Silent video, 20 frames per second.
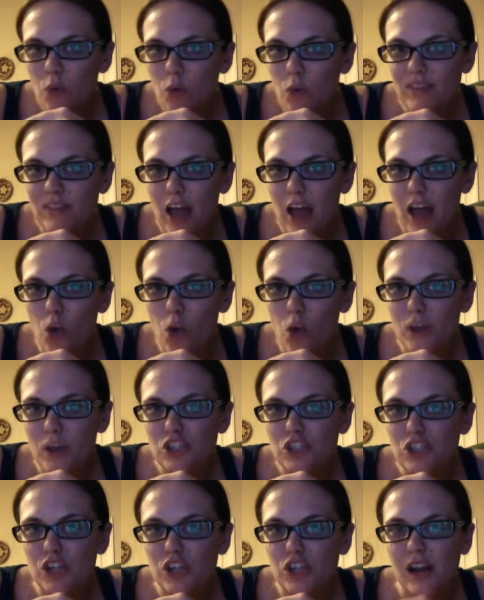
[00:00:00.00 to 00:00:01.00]
with that
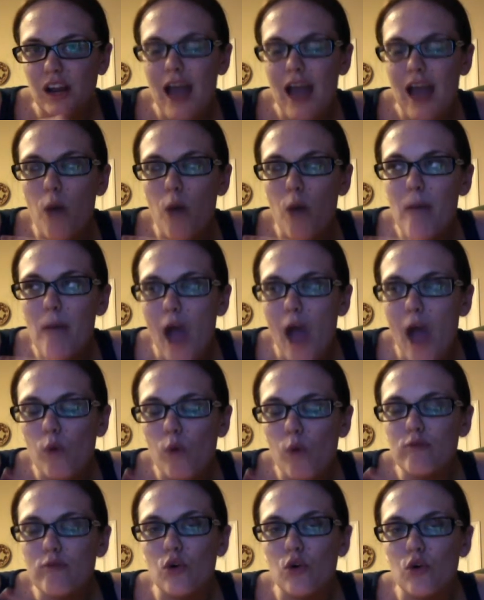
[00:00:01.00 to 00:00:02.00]
question and how
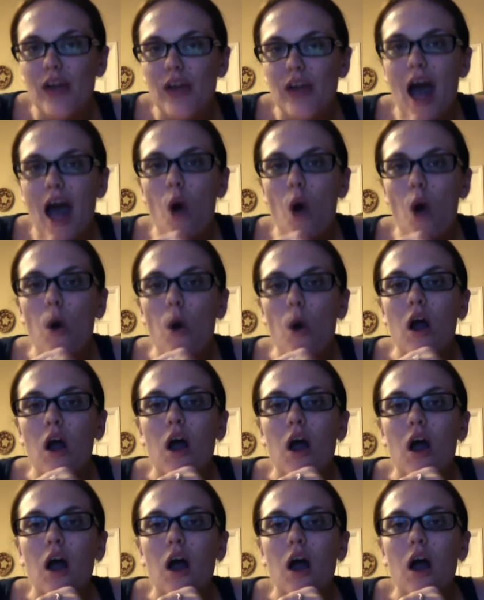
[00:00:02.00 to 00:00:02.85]
powerful and how